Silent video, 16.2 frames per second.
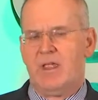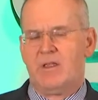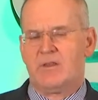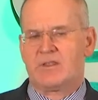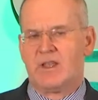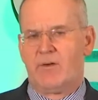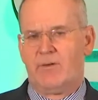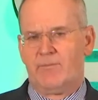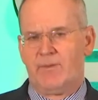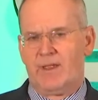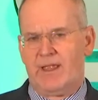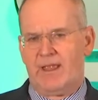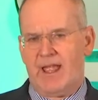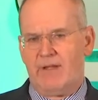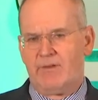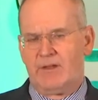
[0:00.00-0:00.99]
So
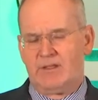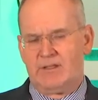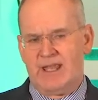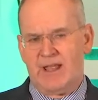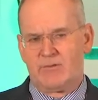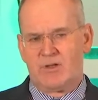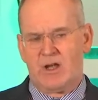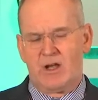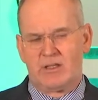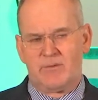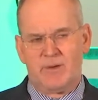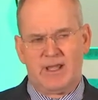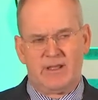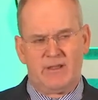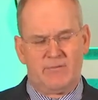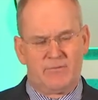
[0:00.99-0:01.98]
having now talked
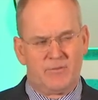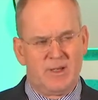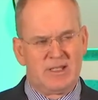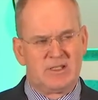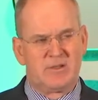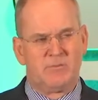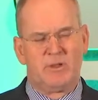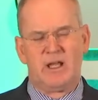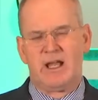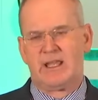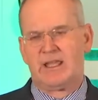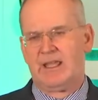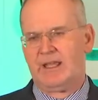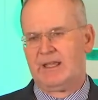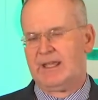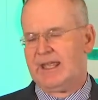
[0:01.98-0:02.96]
about information
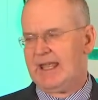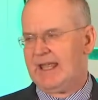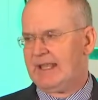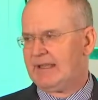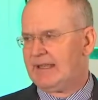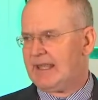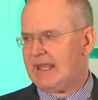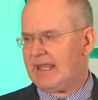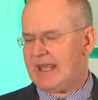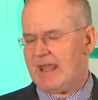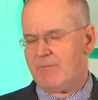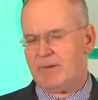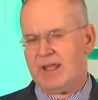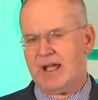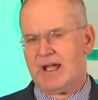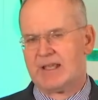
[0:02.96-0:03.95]
blocking and the
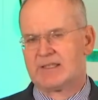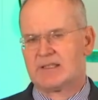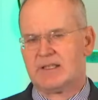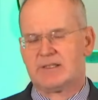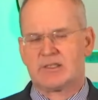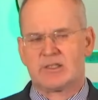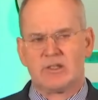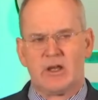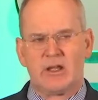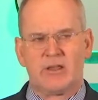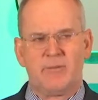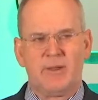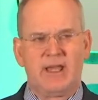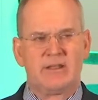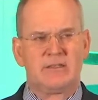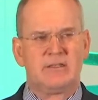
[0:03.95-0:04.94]
APIs, let's talk
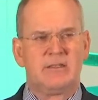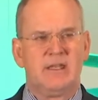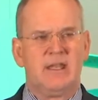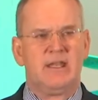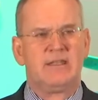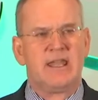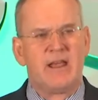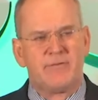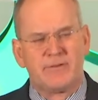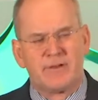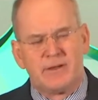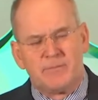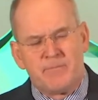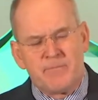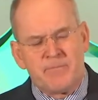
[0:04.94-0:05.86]
about TEFCA.